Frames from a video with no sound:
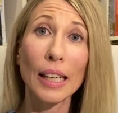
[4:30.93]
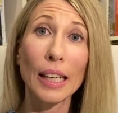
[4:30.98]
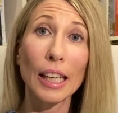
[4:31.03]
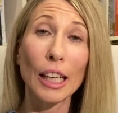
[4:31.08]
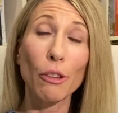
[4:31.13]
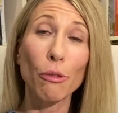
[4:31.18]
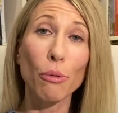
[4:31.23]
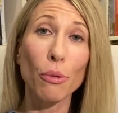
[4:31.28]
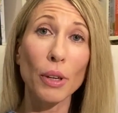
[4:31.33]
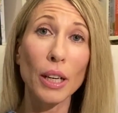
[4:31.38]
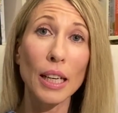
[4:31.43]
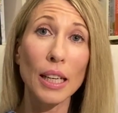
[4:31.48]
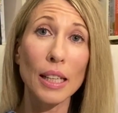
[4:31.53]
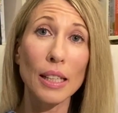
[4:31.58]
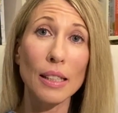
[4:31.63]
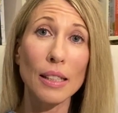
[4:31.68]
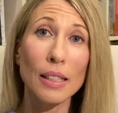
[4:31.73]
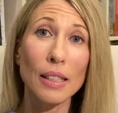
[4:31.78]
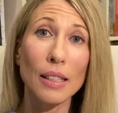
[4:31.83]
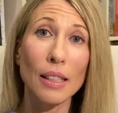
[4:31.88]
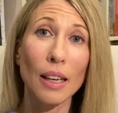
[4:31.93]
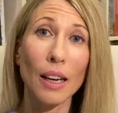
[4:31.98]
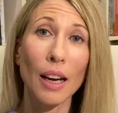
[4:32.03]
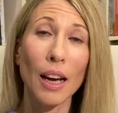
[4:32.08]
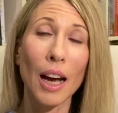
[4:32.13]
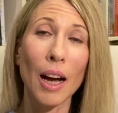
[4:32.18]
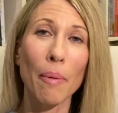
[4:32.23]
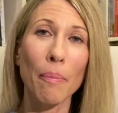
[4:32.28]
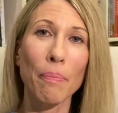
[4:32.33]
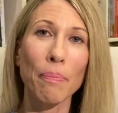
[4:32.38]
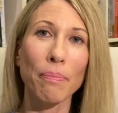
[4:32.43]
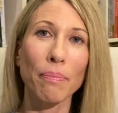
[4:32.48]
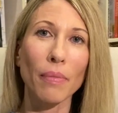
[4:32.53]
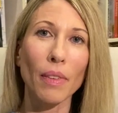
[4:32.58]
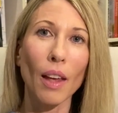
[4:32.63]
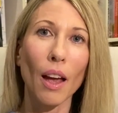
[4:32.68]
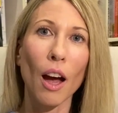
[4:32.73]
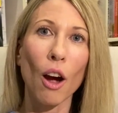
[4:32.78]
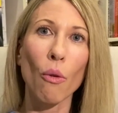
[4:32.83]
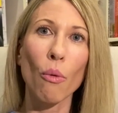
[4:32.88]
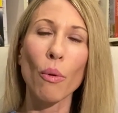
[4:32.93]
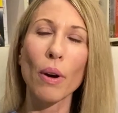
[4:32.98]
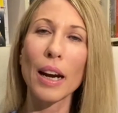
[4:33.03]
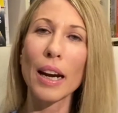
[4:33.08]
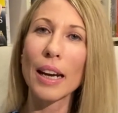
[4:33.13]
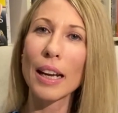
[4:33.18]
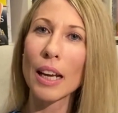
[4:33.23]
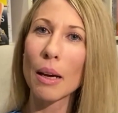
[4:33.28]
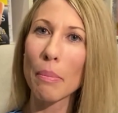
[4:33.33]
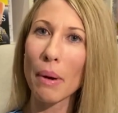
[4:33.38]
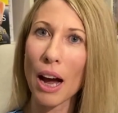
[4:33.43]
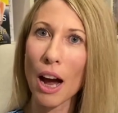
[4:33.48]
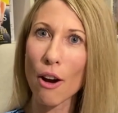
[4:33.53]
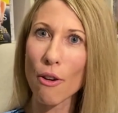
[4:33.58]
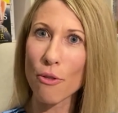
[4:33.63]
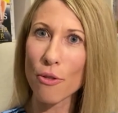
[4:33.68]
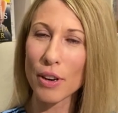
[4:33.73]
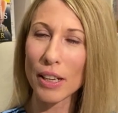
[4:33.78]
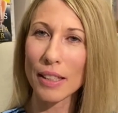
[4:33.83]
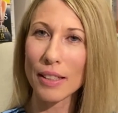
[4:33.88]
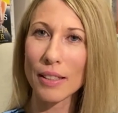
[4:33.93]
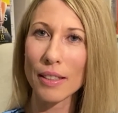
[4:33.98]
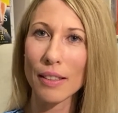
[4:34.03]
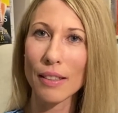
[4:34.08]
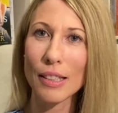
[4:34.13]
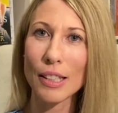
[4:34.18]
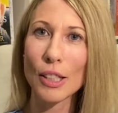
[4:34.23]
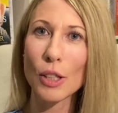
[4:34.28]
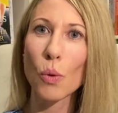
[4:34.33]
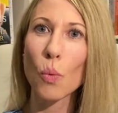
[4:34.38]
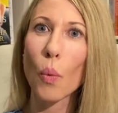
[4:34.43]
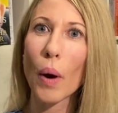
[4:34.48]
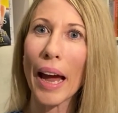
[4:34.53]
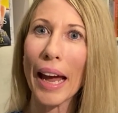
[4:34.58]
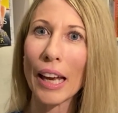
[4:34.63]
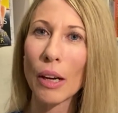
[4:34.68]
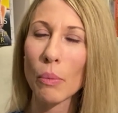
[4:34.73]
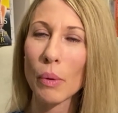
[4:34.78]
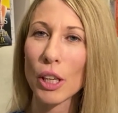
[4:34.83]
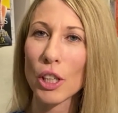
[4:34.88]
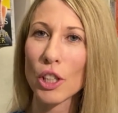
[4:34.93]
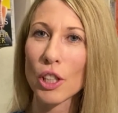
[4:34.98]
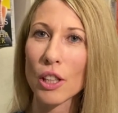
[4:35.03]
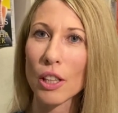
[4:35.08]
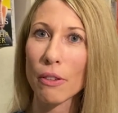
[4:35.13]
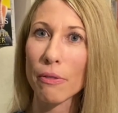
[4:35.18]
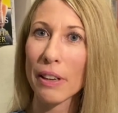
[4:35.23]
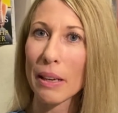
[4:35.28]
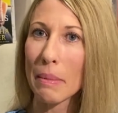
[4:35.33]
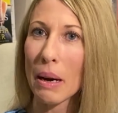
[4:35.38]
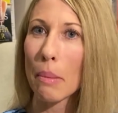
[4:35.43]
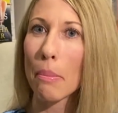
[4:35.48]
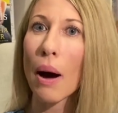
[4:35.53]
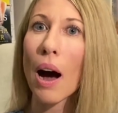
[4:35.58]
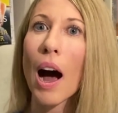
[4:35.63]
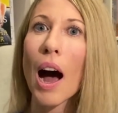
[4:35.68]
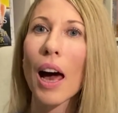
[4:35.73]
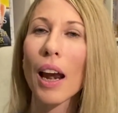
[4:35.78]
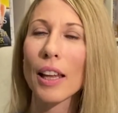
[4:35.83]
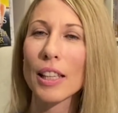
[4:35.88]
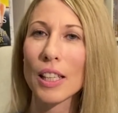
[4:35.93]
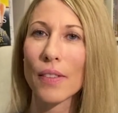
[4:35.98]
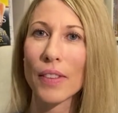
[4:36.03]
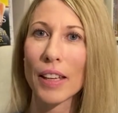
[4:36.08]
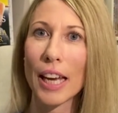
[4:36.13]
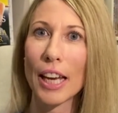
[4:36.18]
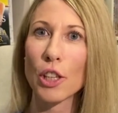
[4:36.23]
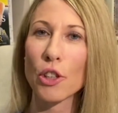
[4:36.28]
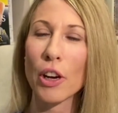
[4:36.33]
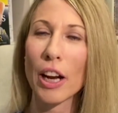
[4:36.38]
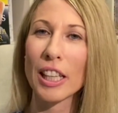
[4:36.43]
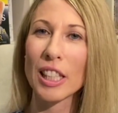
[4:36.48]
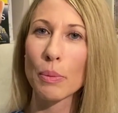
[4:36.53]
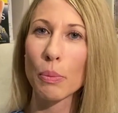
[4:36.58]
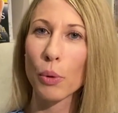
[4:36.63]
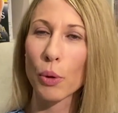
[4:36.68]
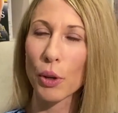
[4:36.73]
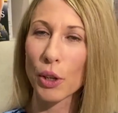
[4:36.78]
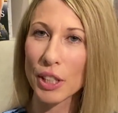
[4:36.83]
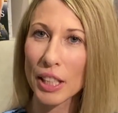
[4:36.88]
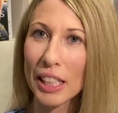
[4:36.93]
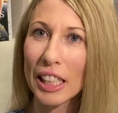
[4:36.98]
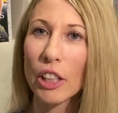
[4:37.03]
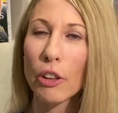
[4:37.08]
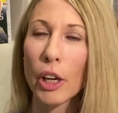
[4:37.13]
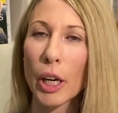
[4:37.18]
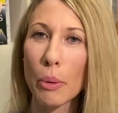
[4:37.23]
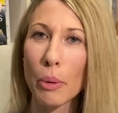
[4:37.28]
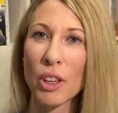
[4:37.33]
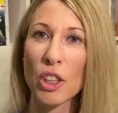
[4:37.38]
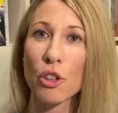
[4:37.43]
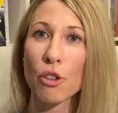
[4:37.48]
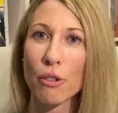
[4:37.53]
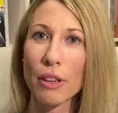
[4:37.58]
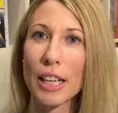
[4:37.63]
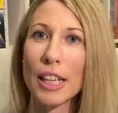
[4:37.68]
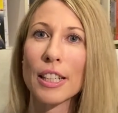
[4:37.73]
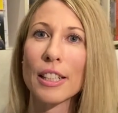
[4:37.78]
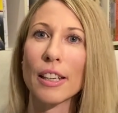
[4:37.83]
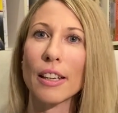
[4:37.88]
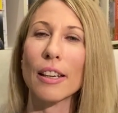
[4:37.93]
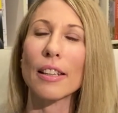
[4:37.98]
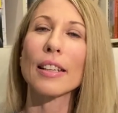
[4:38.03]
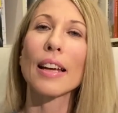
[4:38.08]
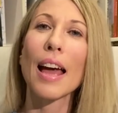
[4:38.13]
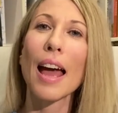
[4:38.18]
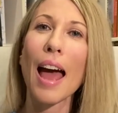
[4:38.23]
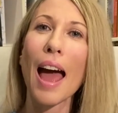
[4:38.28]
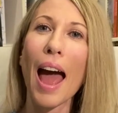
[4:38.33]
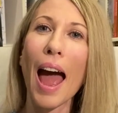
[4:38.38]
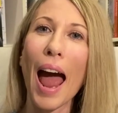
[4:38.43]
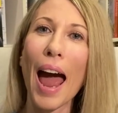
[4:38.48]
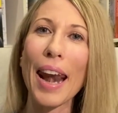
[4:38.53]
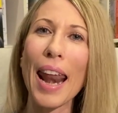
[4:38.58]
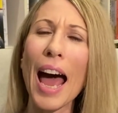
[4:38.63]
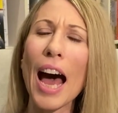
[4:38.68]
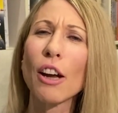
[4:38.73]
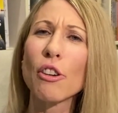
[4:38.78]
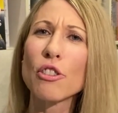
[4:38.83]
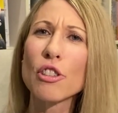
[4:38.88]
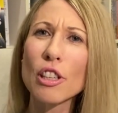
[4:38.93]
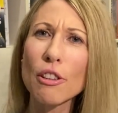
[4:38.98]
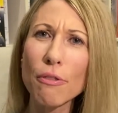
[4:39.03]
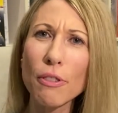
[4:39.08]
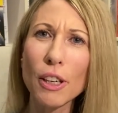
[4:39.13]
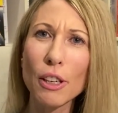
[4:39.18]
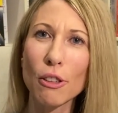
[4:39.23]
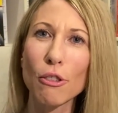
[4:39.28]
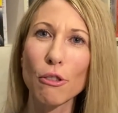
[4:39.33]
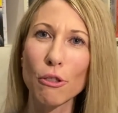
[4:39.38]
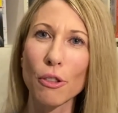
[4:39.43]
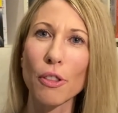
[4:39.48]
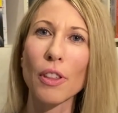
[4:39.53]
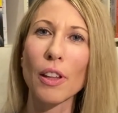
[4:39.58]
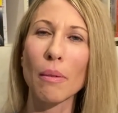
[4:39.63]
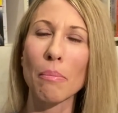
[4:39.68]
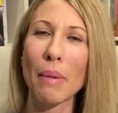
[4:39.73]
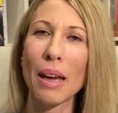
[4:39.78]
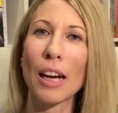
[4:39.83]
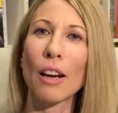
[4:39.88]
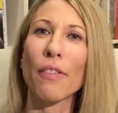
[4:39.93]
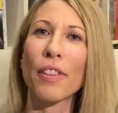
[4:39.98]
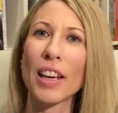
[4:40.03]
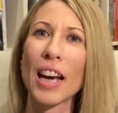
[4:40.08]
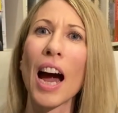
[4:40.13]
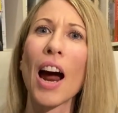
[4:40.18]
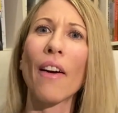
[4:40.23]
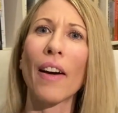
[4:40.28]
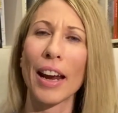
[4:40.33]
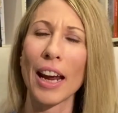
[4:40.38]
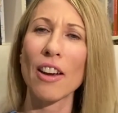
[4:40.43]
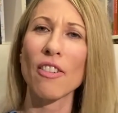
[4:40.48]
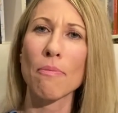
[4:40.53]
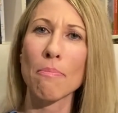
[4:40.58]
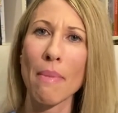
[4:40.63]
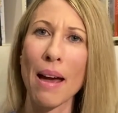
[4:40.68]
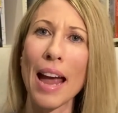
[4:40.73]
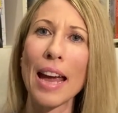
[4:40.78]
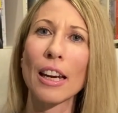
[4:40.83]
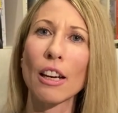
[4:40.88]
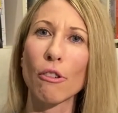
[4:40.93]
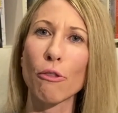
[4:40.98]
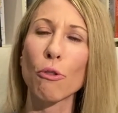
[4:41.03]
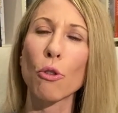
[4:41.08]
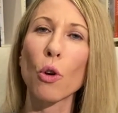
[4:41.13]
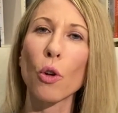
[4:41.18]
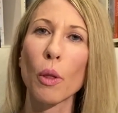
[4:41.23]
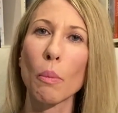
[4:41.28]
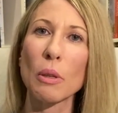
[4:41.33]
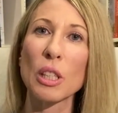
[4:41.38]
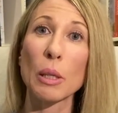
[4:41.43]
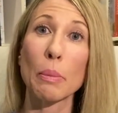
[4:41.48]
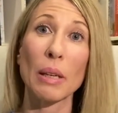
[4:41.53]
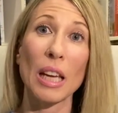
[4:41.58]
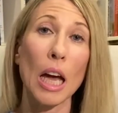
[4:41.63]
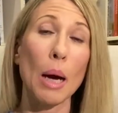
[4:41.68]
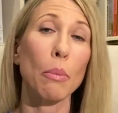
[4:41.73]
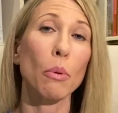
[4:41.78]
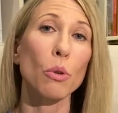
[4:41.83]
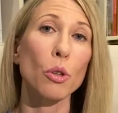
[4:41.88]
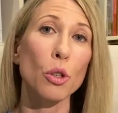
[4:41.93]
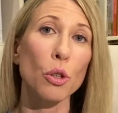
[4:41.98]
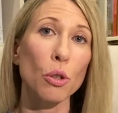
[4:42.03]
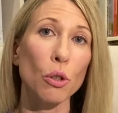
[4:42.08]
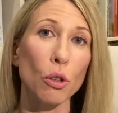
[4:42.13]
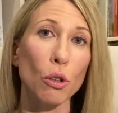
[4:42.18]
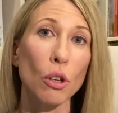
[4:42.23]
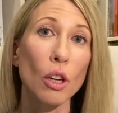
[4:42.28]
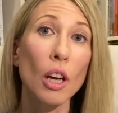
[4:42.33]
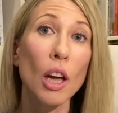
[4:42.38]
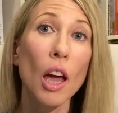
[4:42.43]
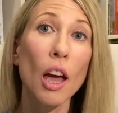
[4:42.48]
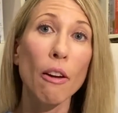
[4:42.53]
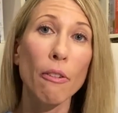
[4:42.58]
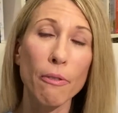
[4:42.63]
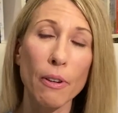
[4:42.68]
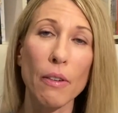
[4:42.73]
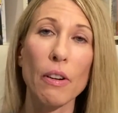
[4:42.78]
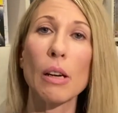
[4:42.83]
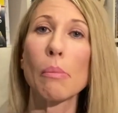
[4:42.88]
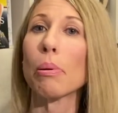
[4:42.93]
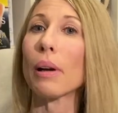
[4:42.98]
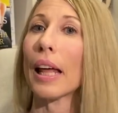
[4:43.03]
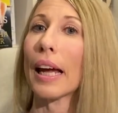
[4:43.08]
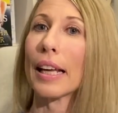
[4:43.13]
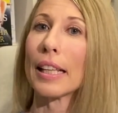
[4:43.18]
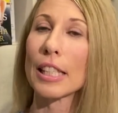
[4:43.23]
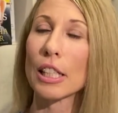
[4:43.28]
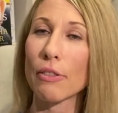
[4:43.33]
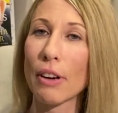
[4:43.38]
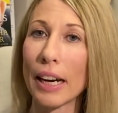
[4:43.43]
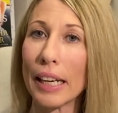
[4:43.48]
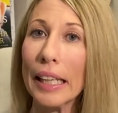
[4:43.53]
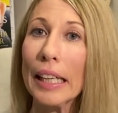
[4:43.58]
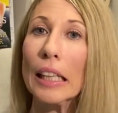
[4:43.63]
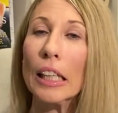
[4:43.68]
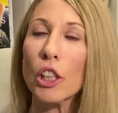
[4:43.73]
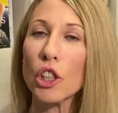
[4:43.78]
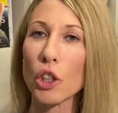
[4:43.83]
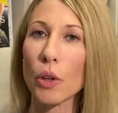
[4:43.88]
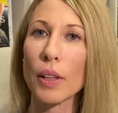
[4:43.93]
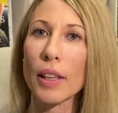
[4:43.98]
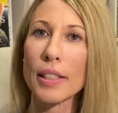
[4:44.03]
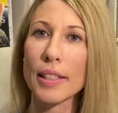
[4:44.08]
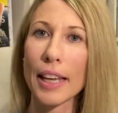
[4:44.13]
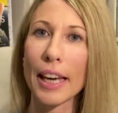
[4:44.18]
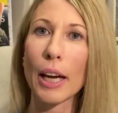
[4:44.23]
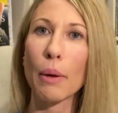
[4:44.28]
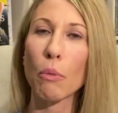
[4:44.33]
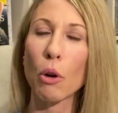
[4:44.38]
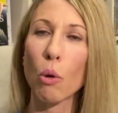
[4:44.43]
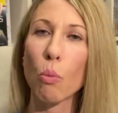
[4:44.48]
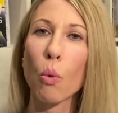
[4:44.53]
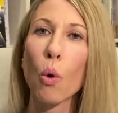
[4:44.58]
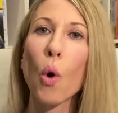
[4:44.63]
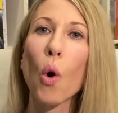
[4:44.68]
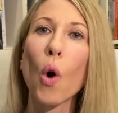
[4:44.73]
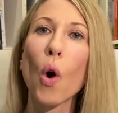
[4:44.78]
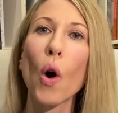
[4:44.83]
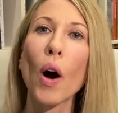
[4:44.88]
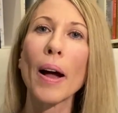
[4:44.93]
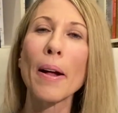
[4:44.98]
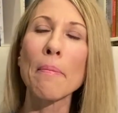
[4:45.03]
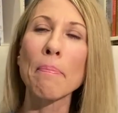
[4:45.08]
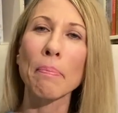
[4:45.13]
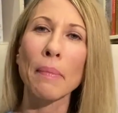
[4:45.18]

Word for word: if readers um, are reading about, for instance, the way in which the female pilots of the Air Transport Auxiliary were treated and how difficult the men of the R A F made it for them to be able to ferry planes around England during the Second World War,